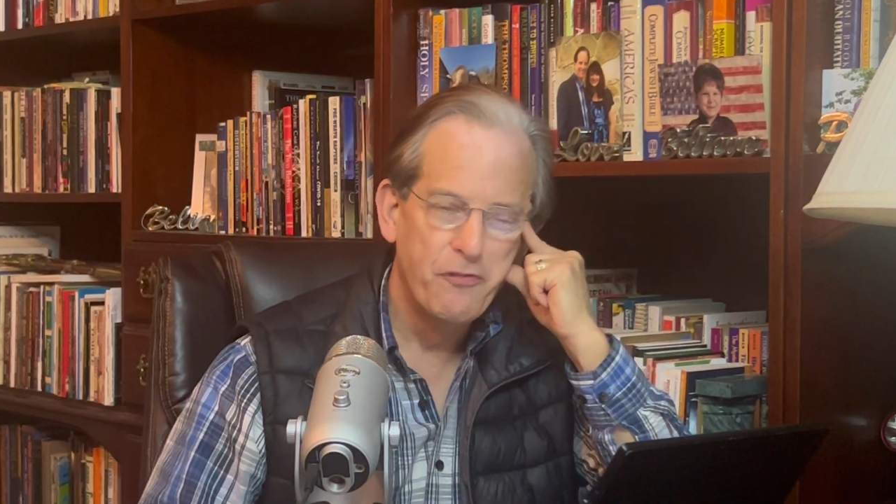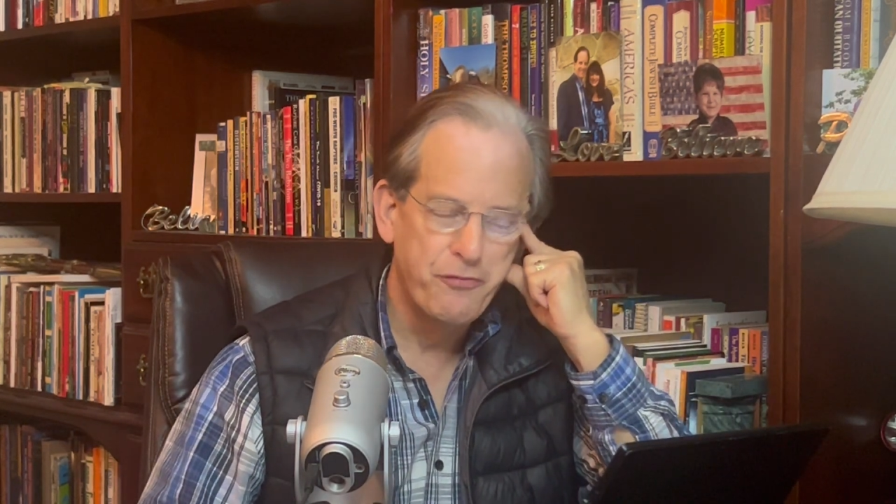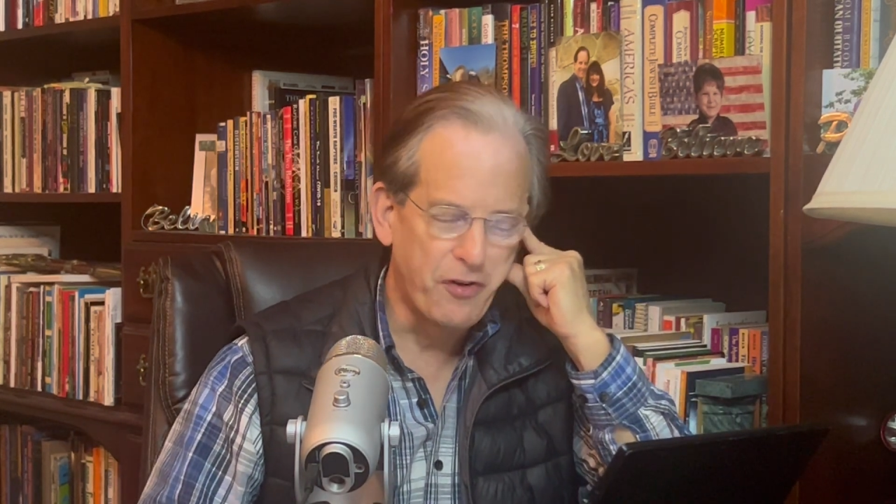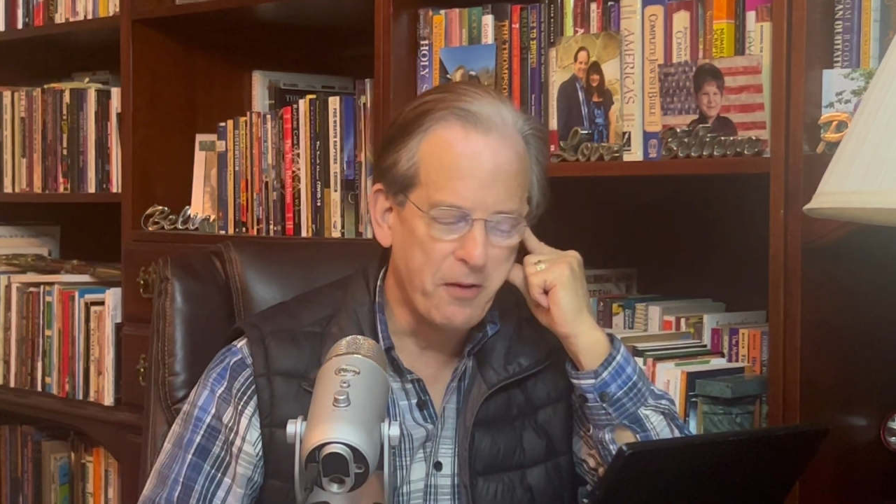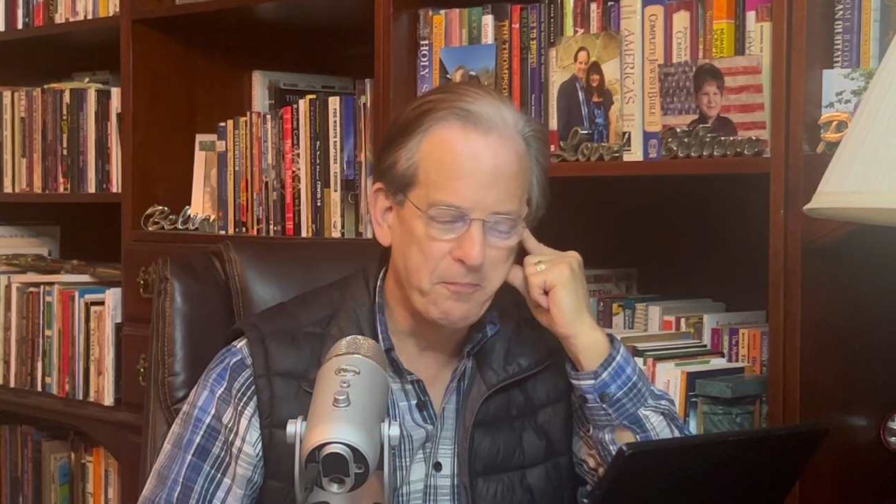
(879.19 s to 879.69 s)

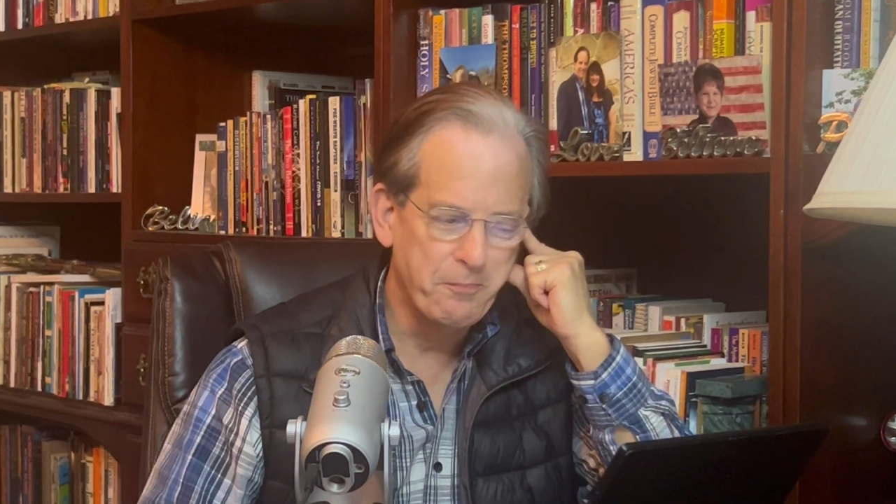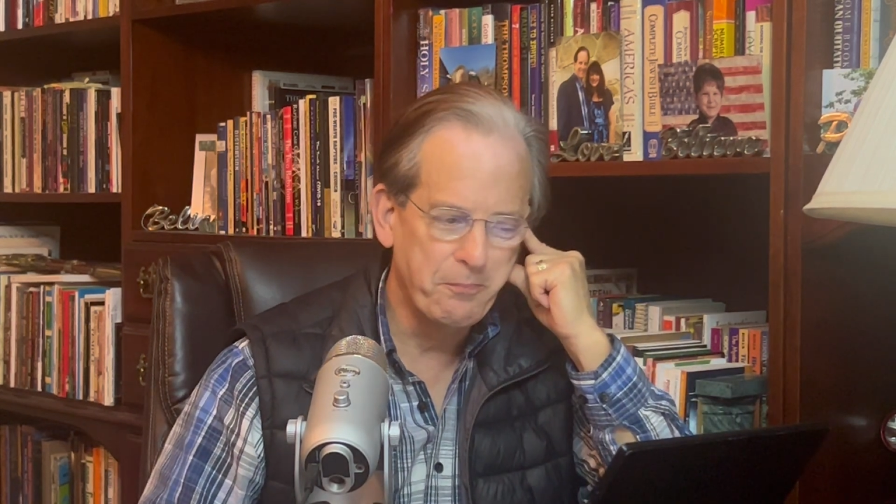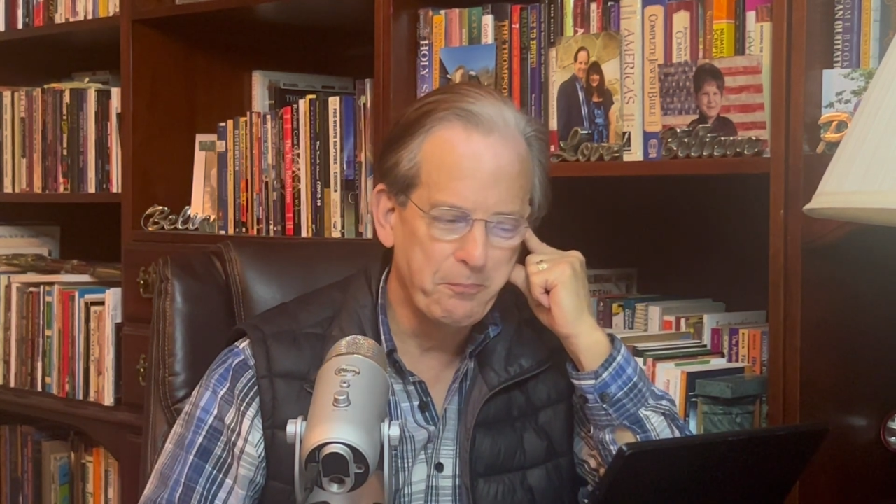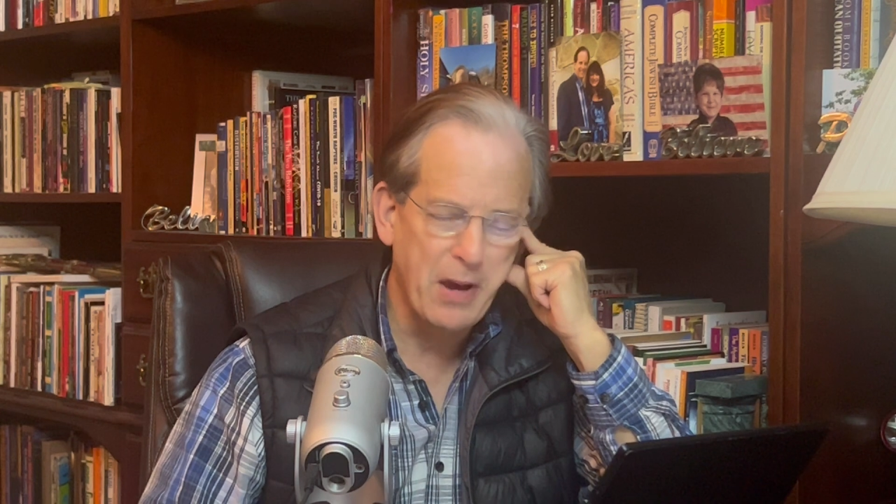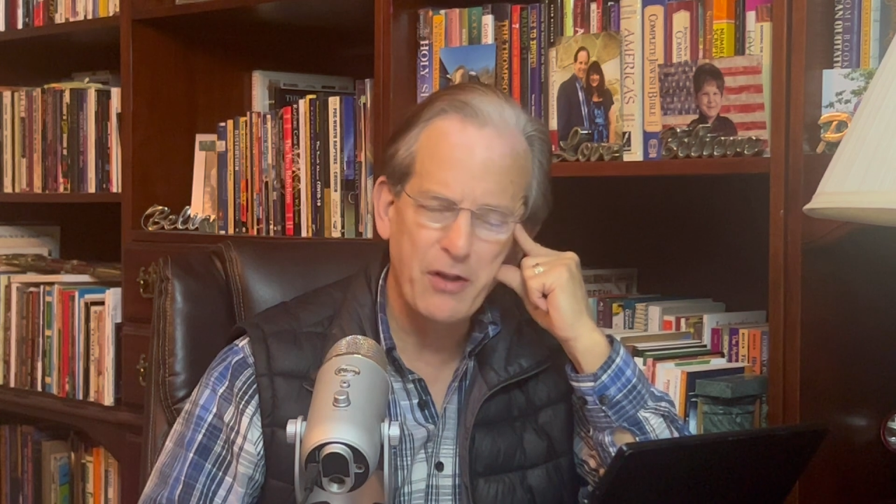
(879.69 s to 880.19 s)
from
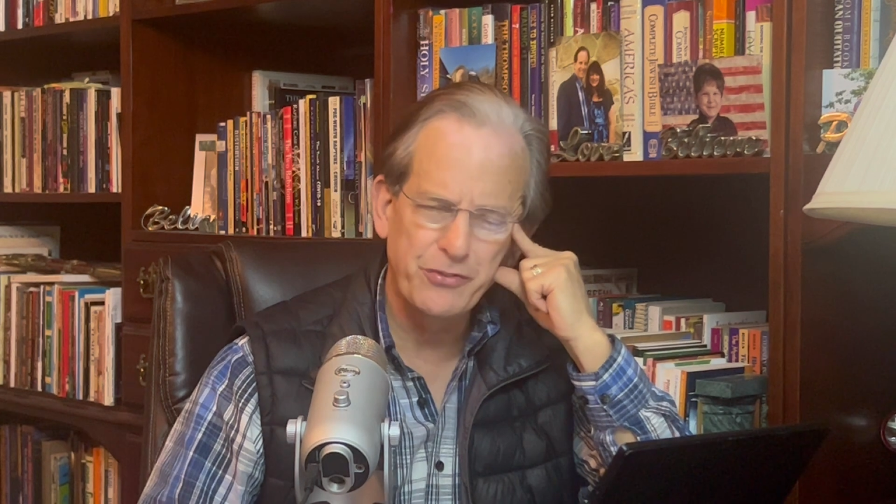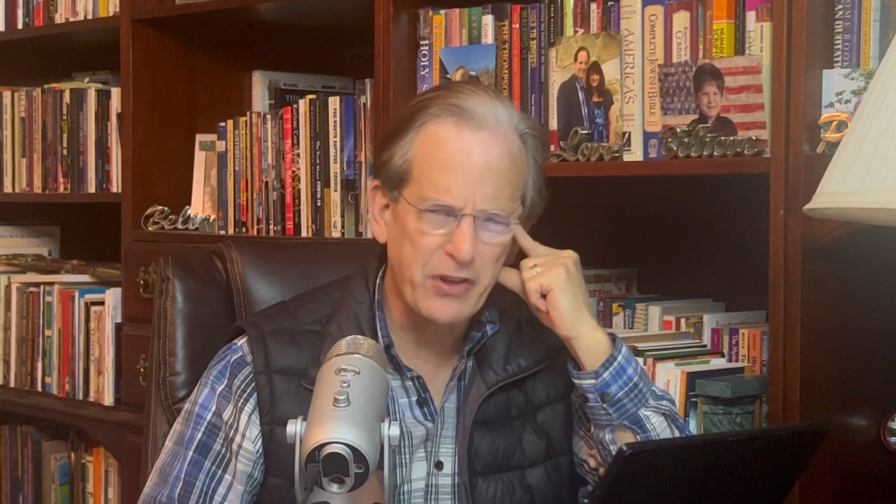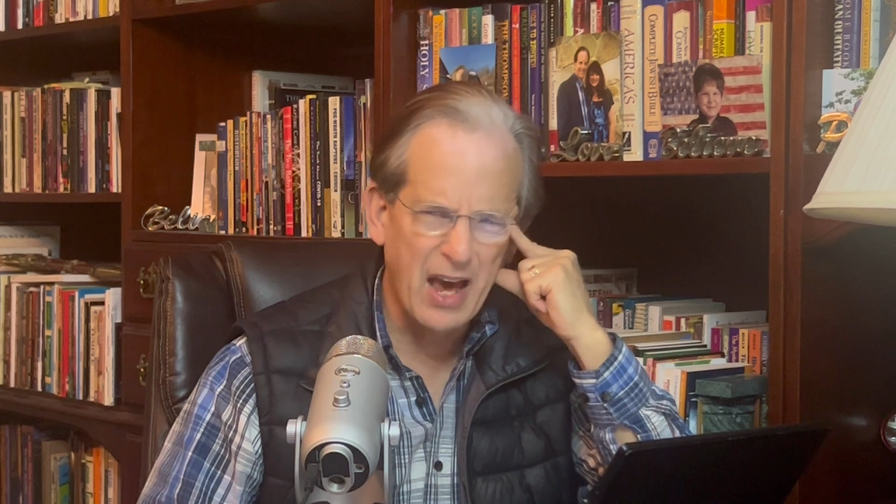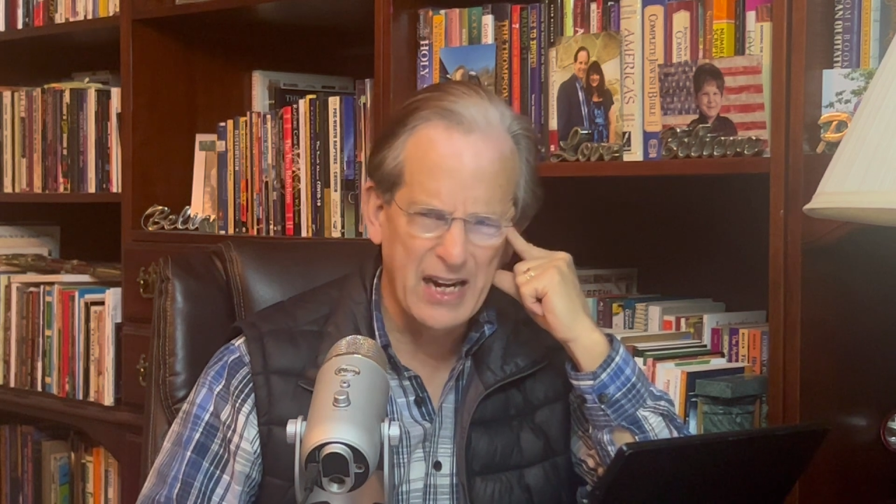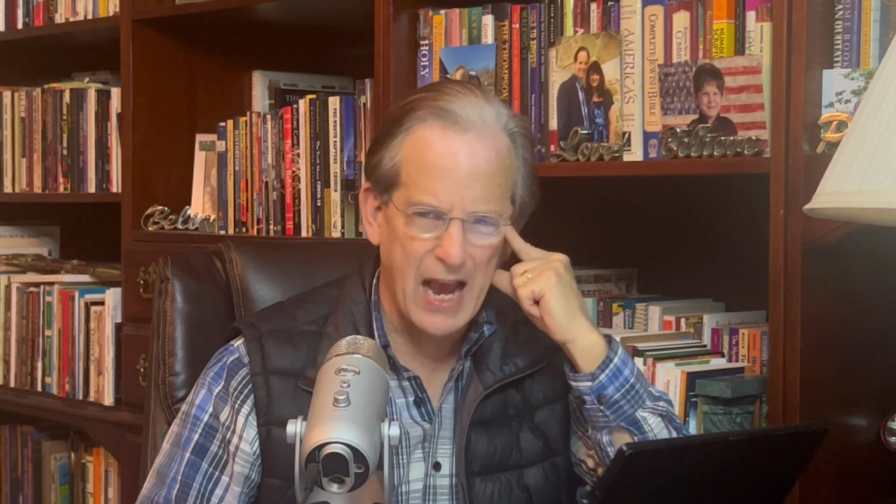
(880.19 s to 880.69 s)
Mount
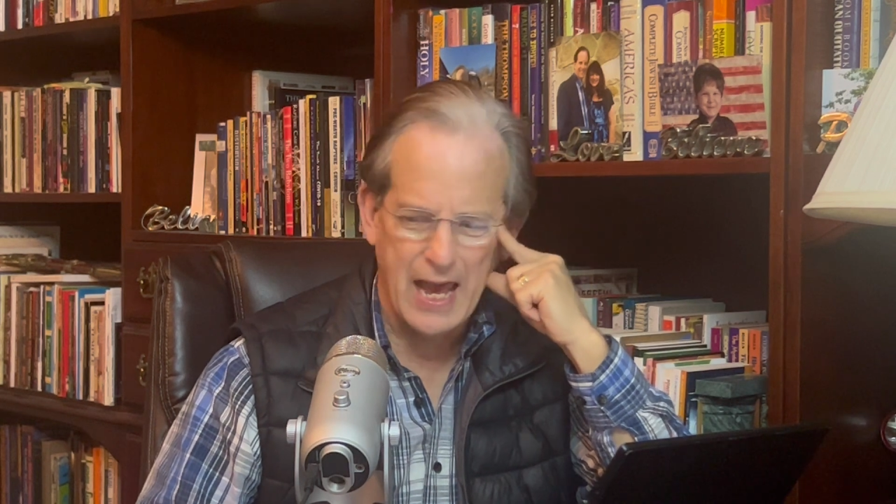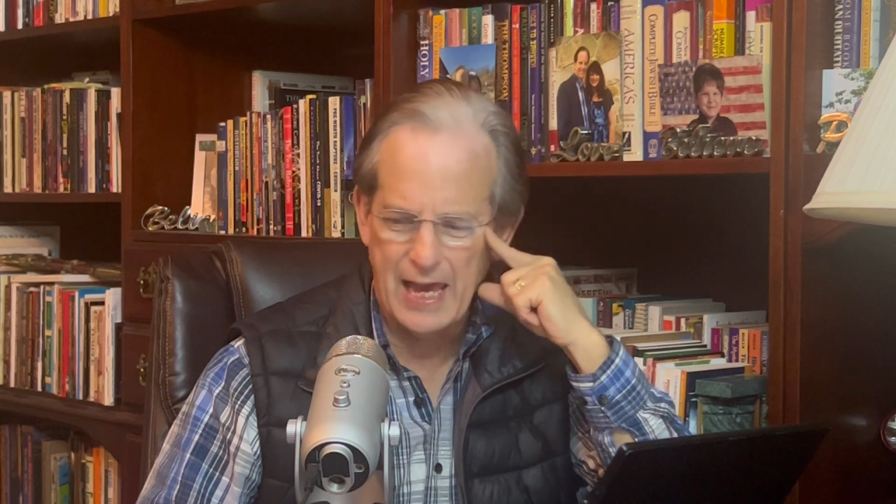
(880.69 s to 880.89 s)
Sinai.